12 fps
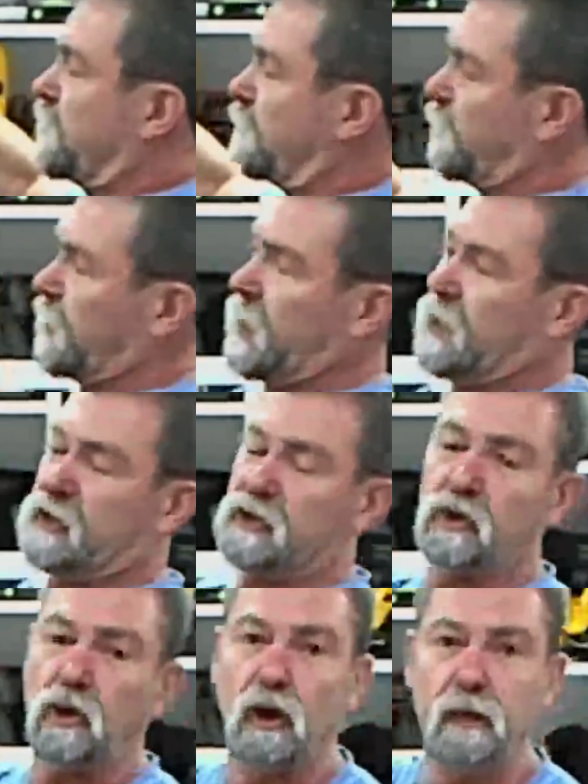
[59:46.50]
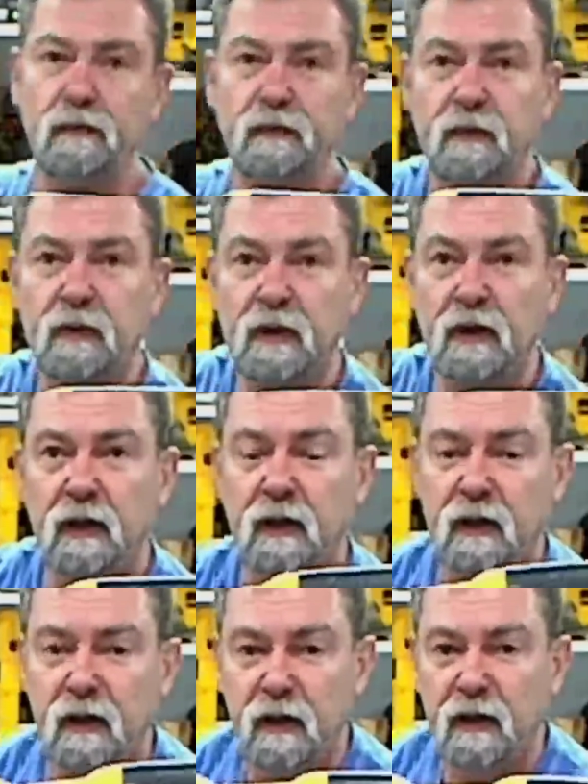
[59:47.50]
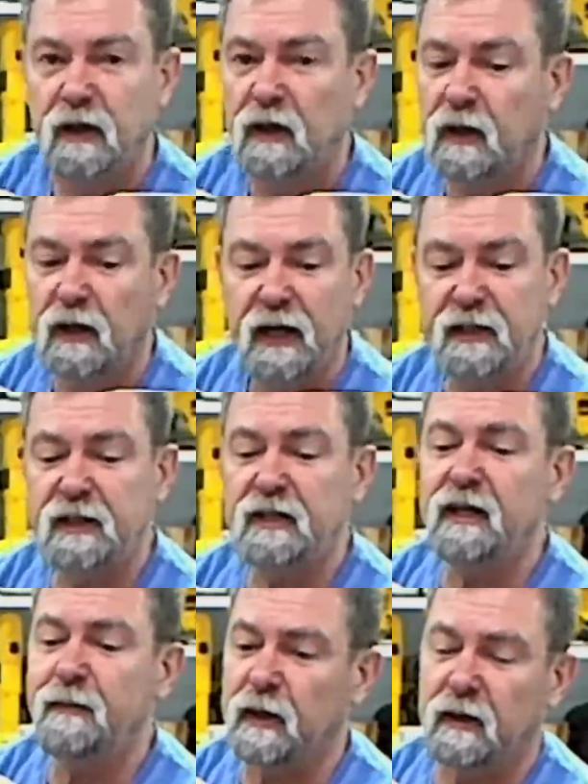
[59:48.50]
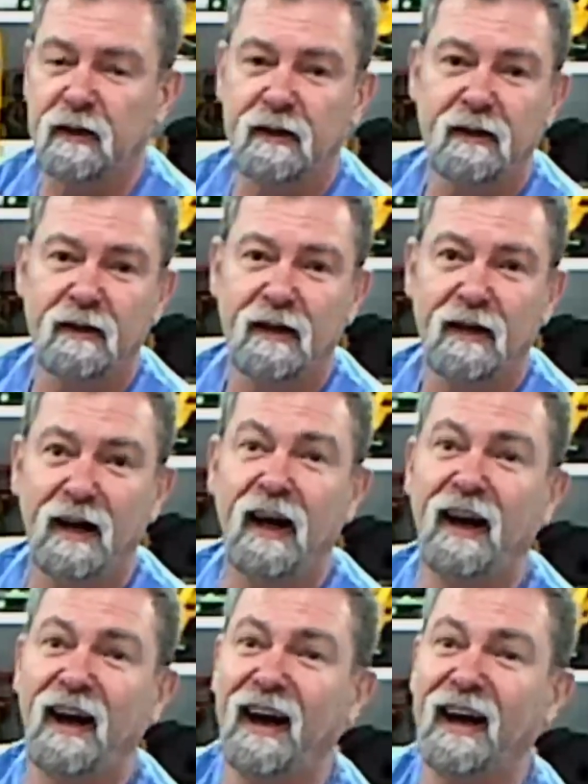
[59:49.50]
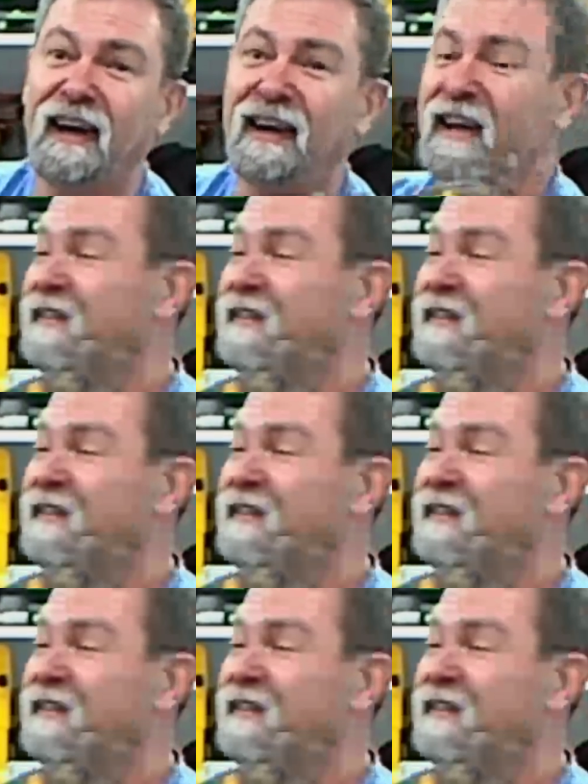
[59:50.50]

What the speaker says: reciprocating saw, it's a demon. I